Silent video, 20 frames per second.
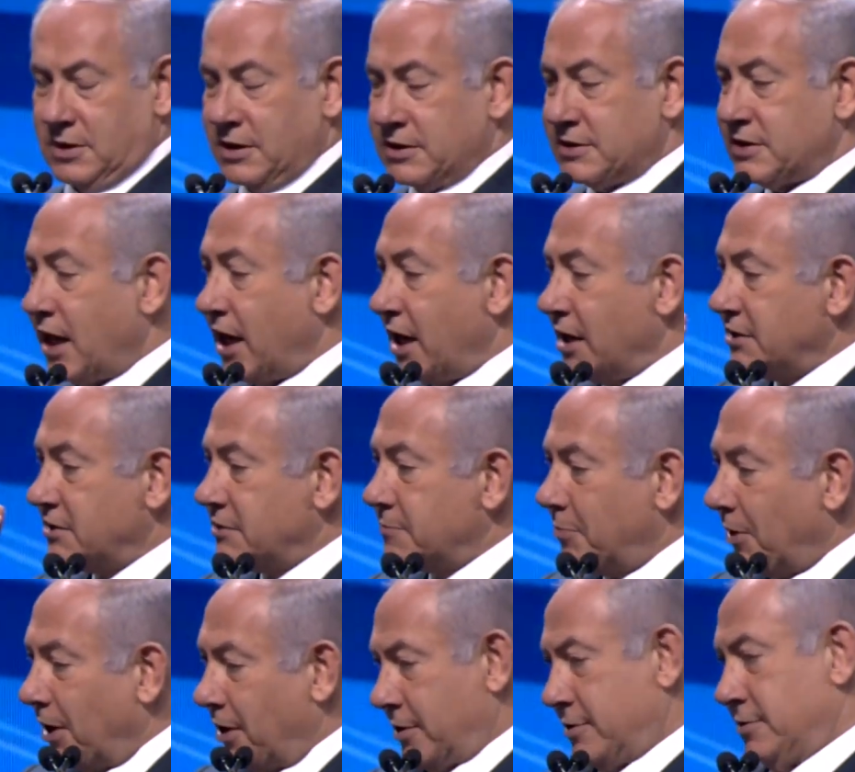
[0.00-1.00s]
His eyes
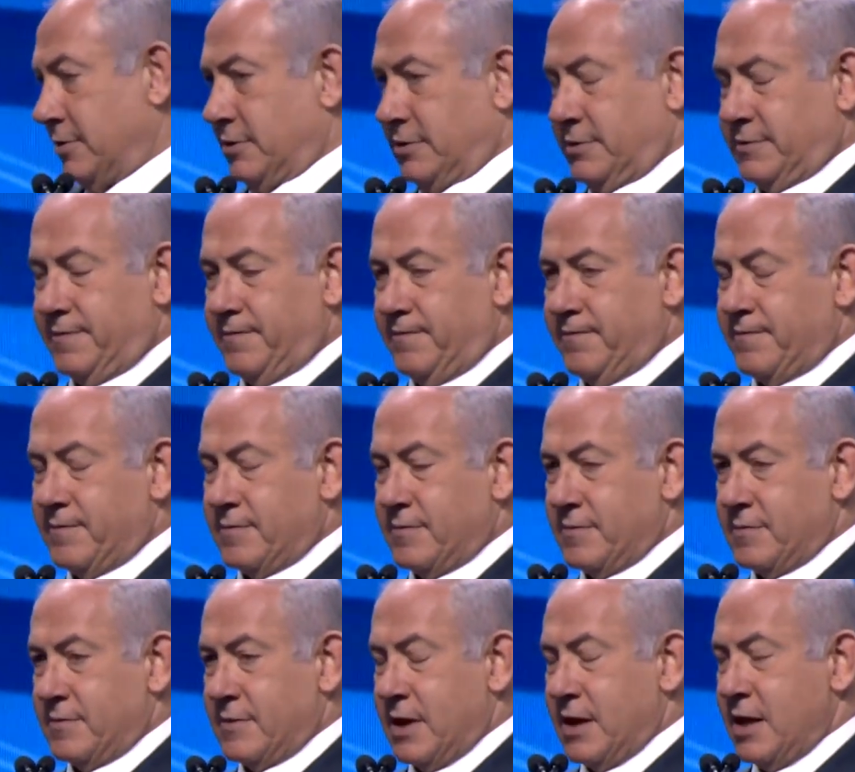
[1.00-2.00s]
sparkled.
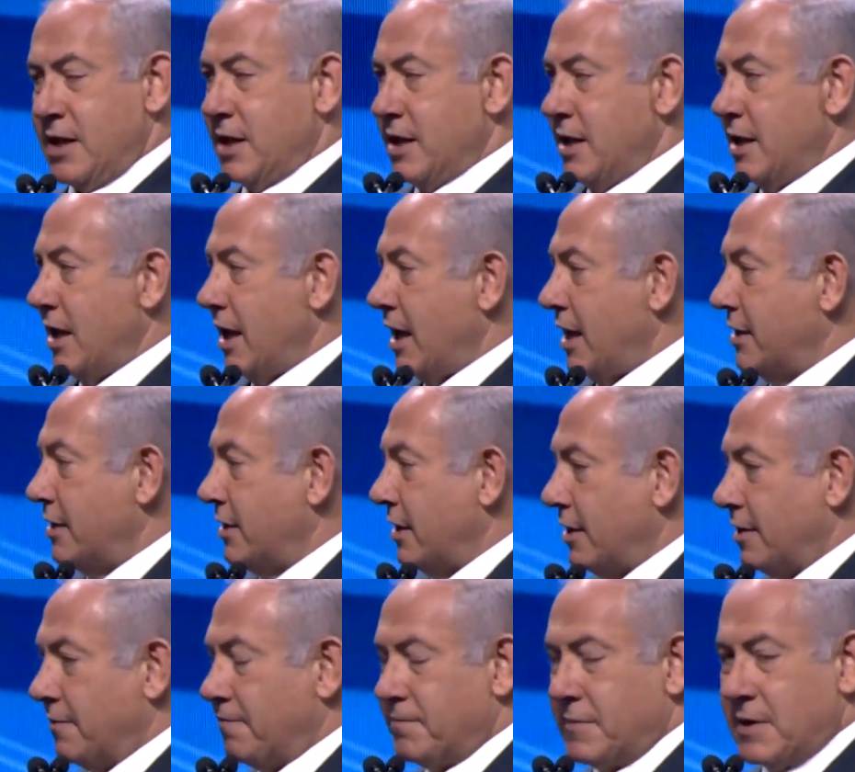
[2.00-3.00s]
He had
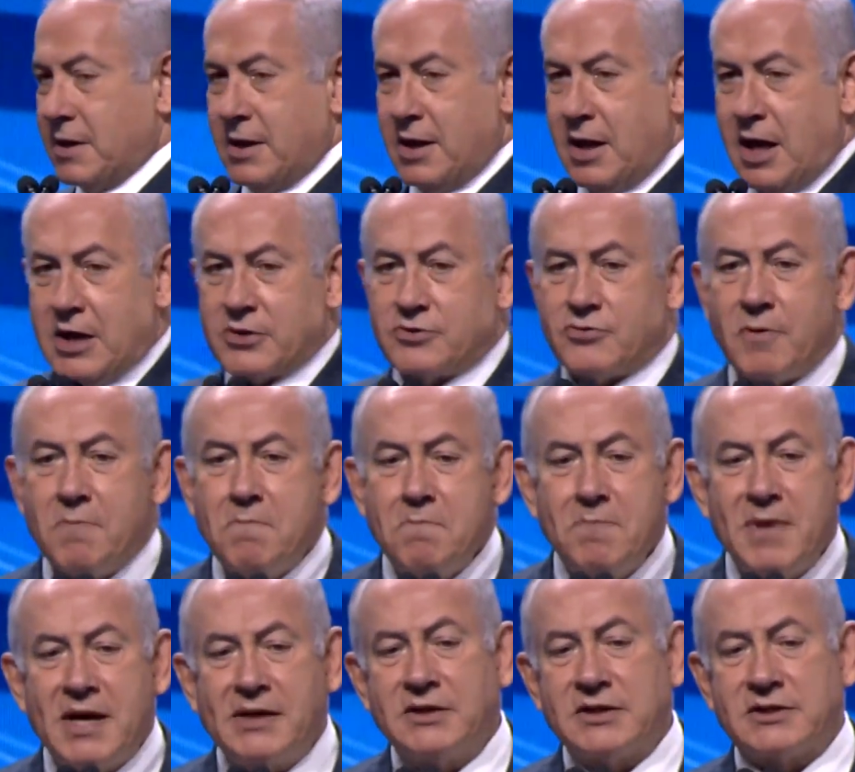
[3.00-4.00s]
a
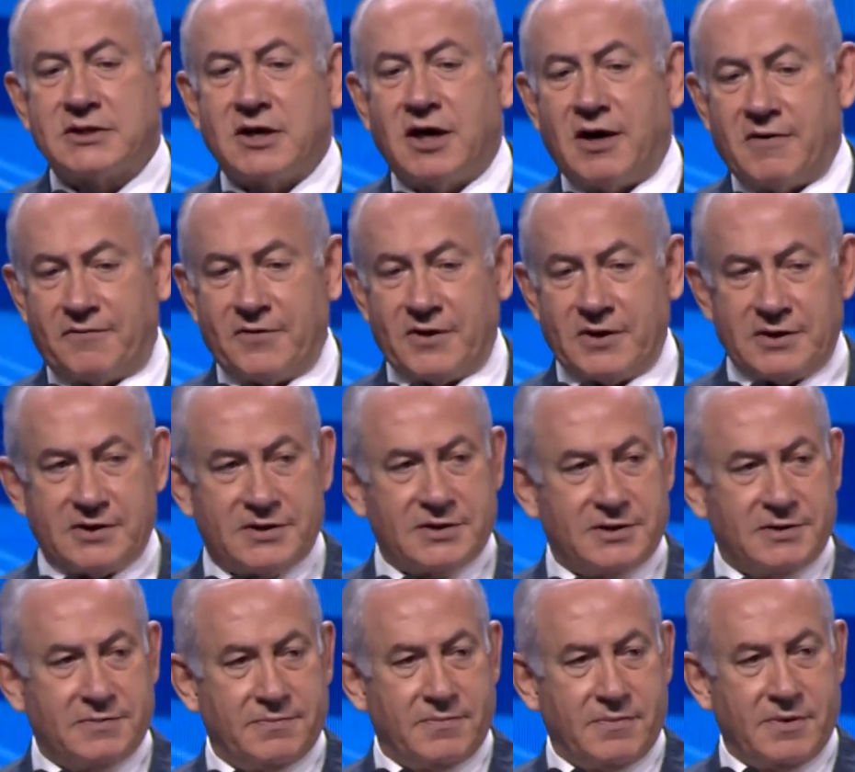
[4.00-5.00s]
tremendous
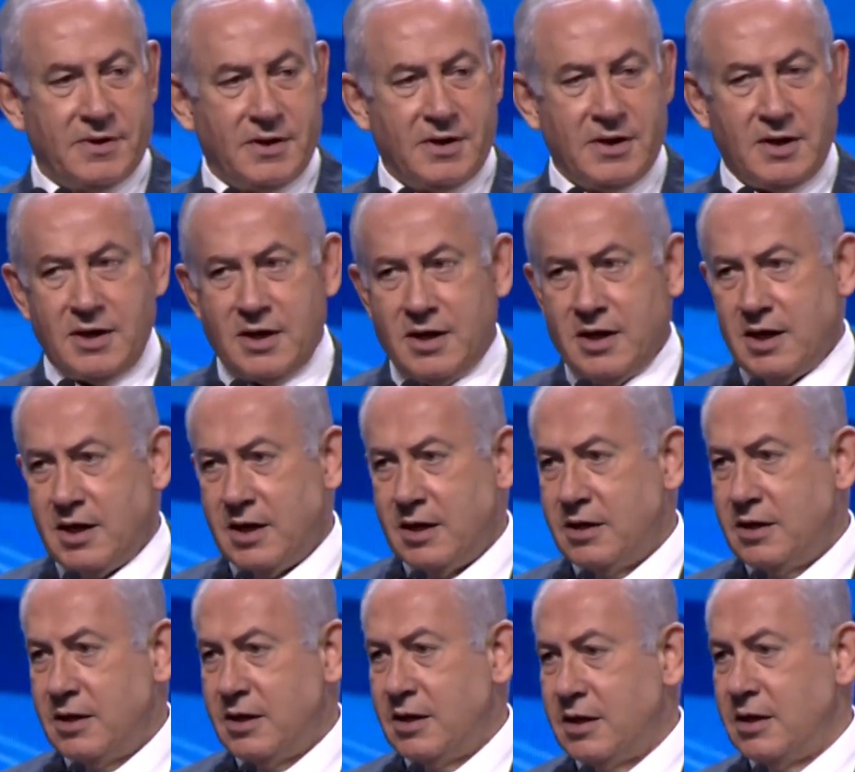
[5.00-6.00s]
confidence
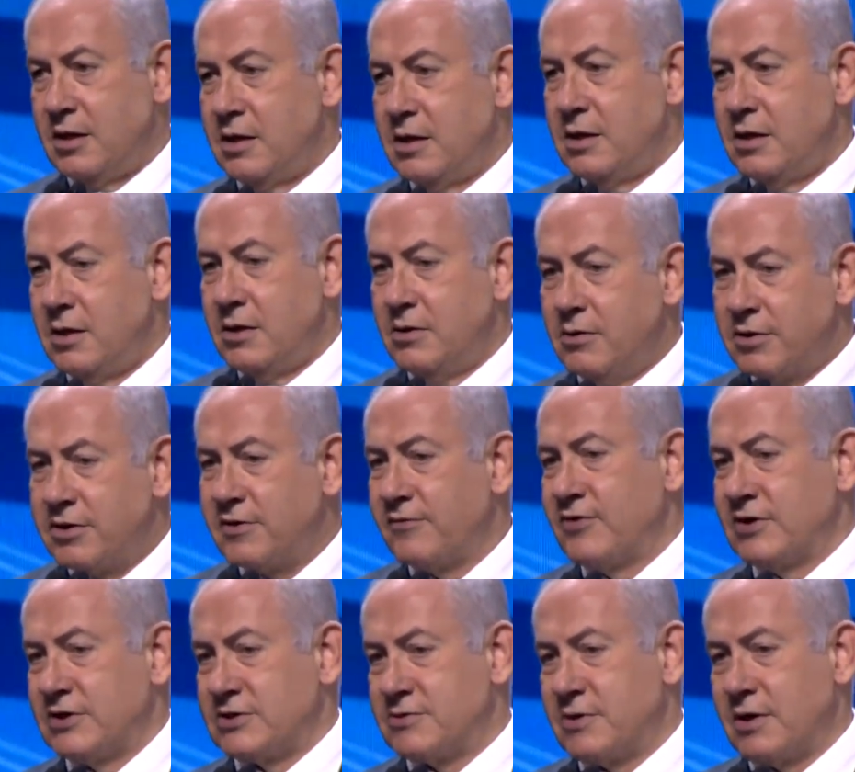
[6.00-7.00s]
in the youth
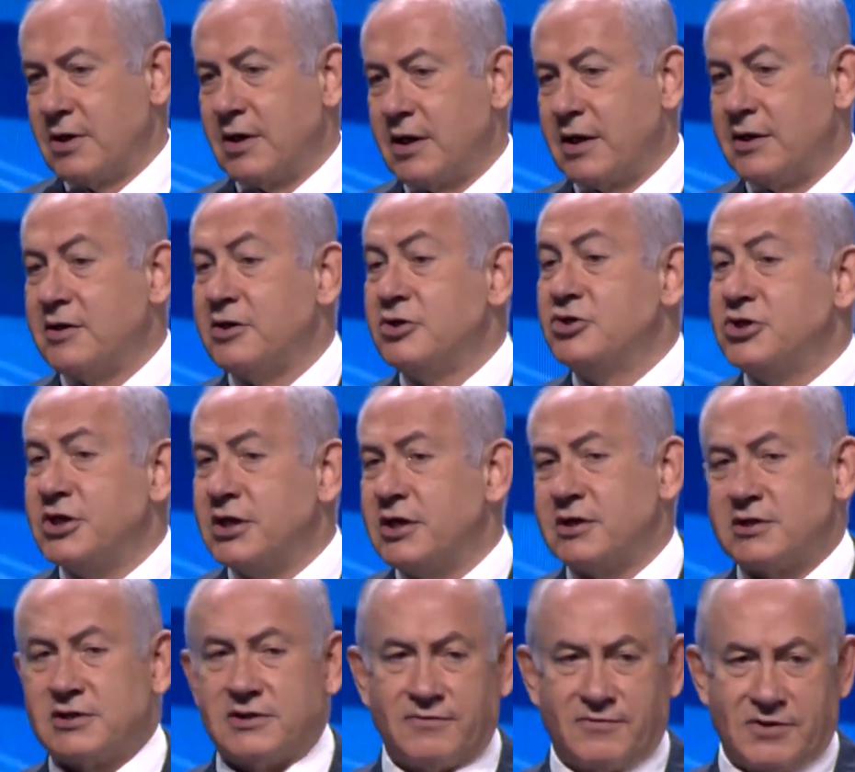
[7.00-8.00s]
of Israel, in the
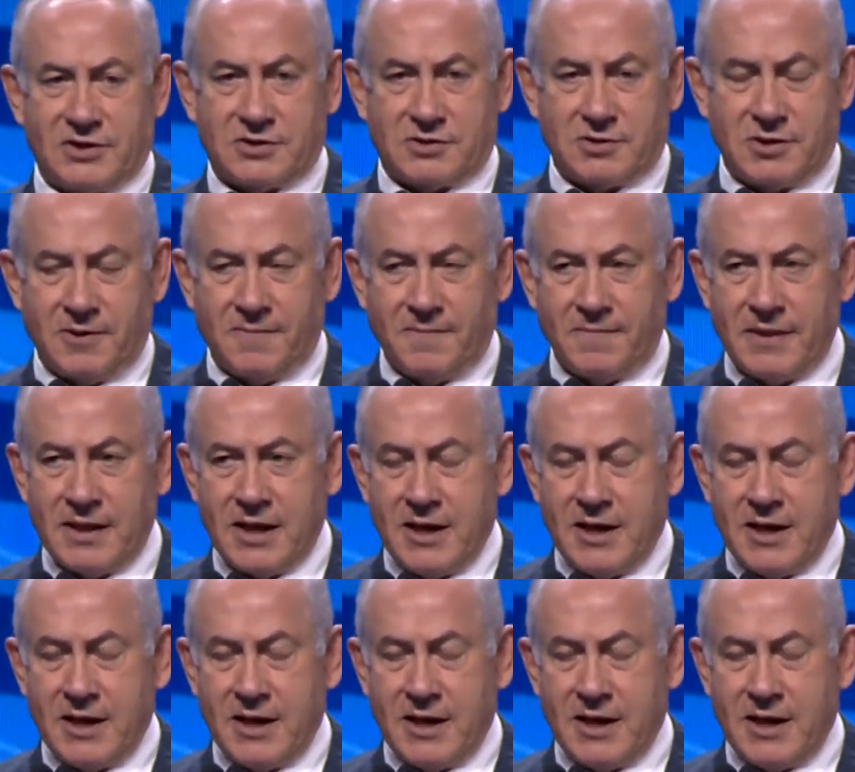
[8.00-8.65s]
genius of Israel.